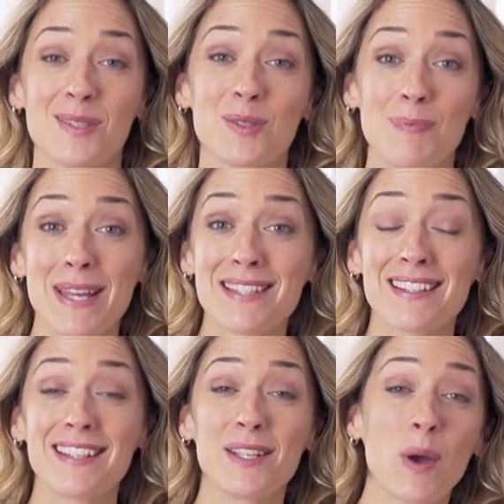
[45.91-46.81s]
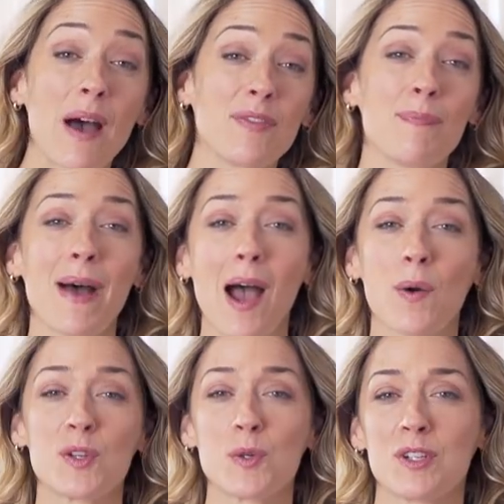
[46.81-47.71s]
So basically, you have the
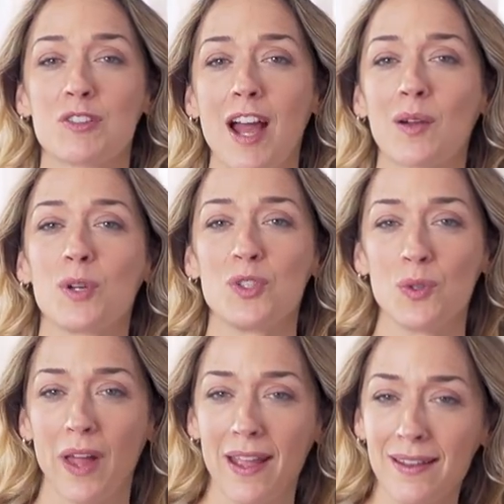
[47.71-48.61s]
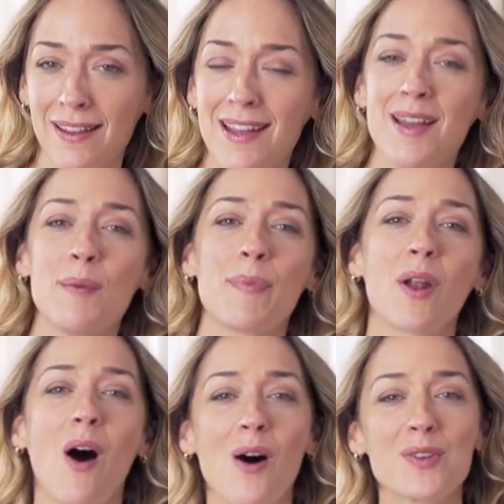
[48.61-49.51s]
power to attract what you like,
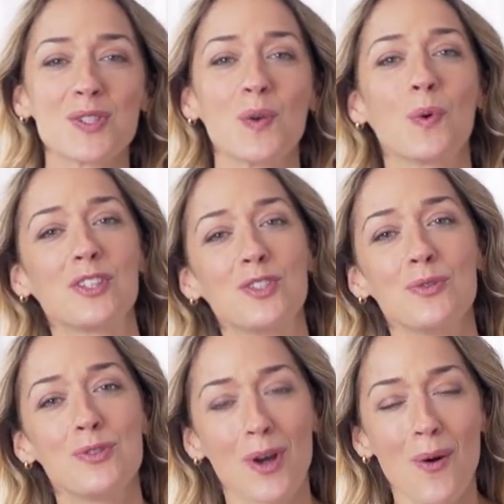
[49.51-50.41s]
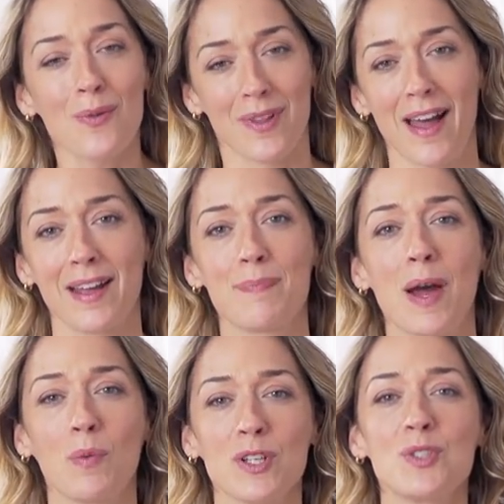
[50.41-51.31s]
but also what you don't like
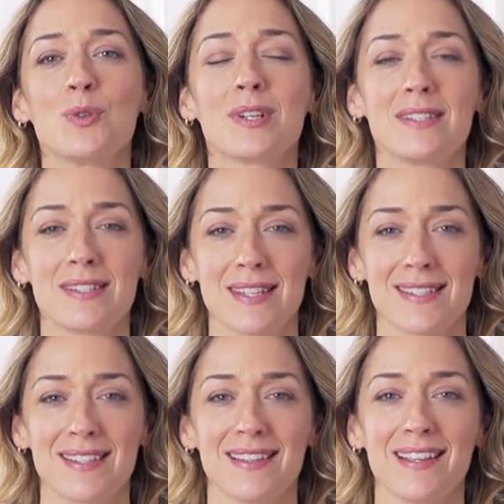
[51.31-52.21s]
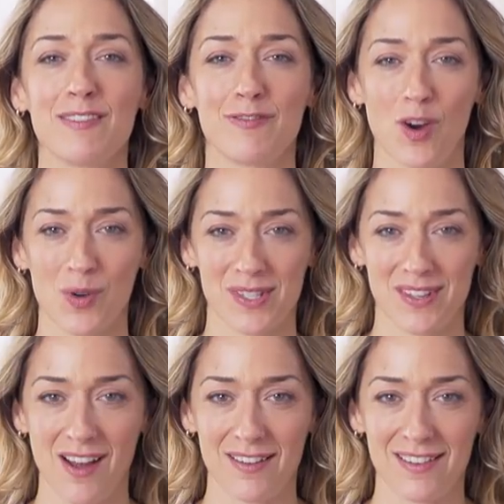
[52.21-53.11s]
by what you consistently
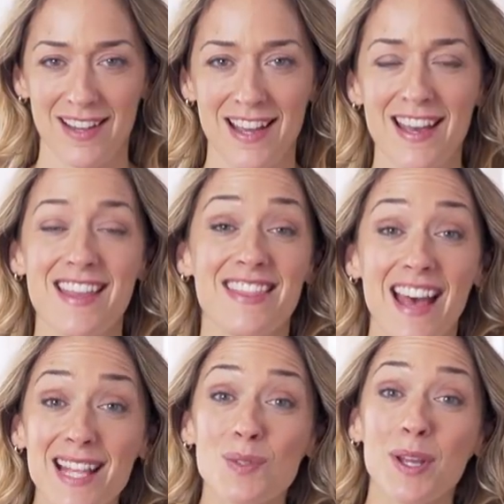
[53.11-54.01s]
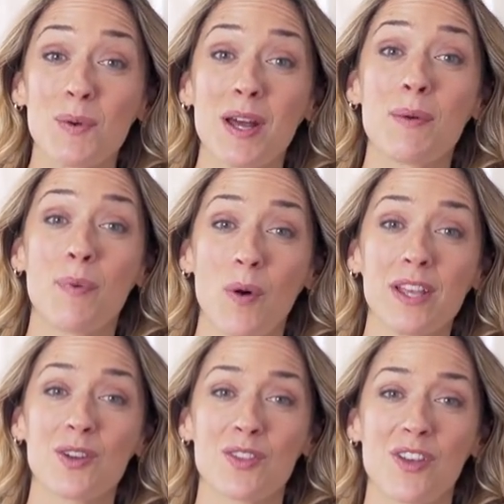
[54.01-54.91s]
focus on. That's why you want to
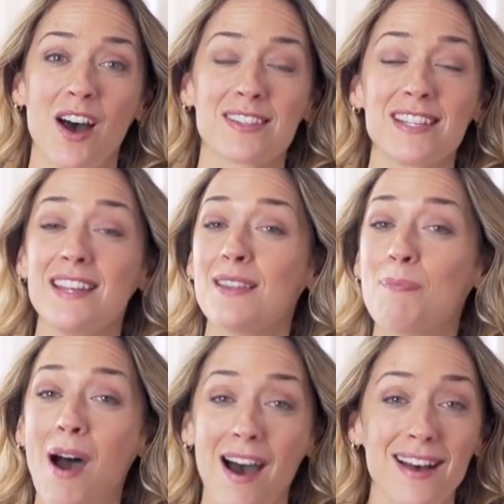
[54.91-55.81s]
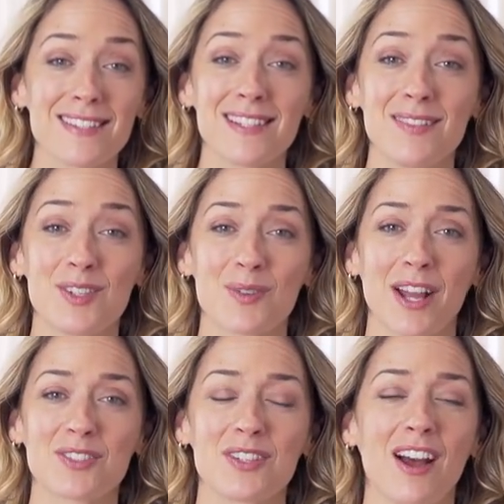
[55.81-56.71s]
point your thoughts in the positive
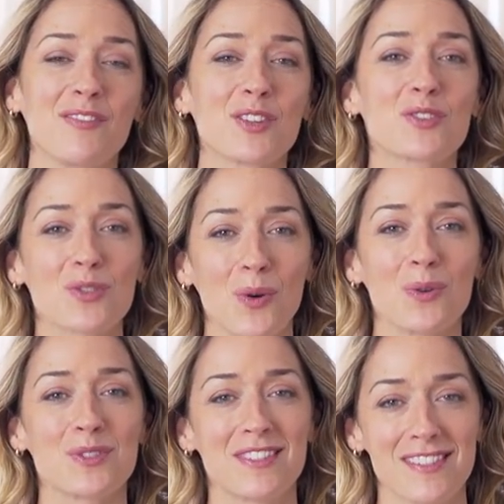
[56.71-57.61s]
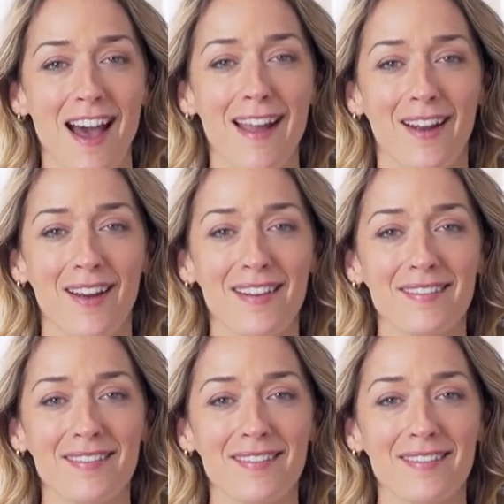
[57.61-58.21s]
direction of your soul's desire.